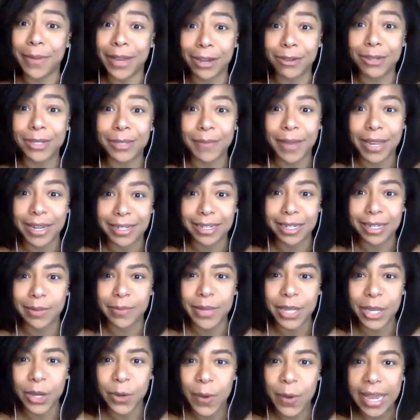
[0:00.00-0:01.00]
I was meant to
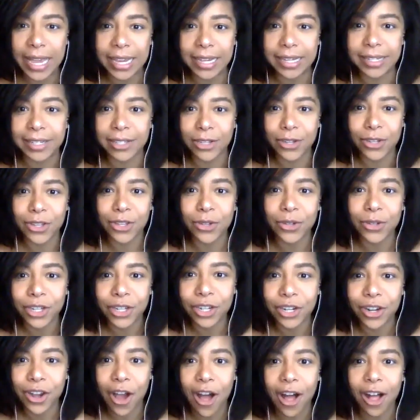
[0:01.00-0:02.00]
be awake so you
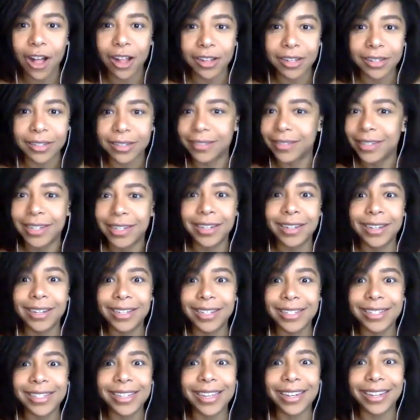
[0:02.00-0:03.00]
could call
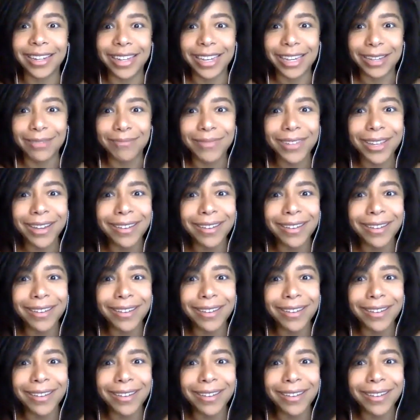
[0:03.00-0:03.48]
suddenly.